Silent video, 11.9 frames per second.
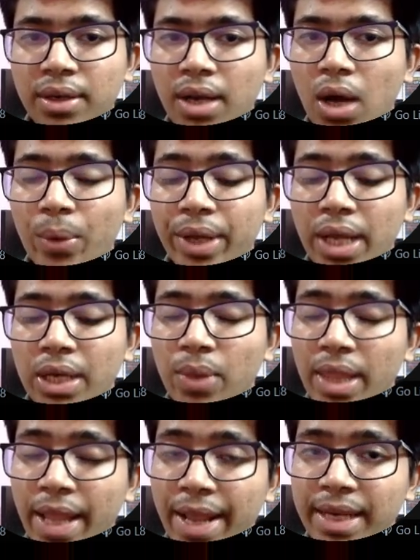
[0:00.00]
Now we can
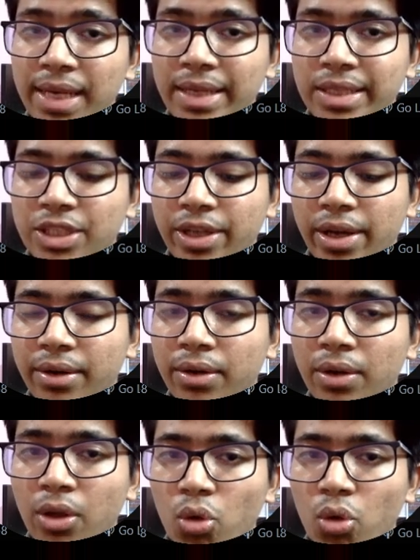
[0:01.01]
use any list here.